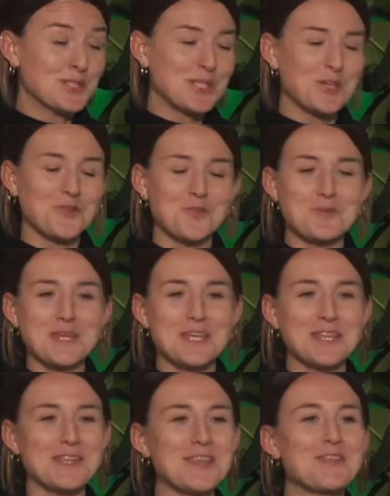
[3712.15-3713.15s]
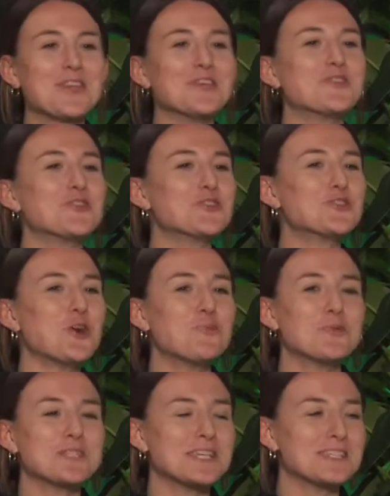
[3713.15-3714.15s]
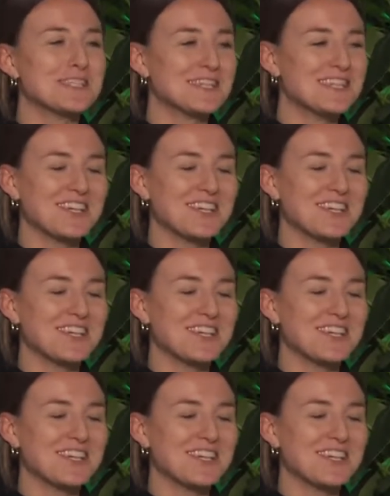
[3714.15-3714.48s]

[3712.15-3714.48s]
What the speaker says: So for me, the job was easy.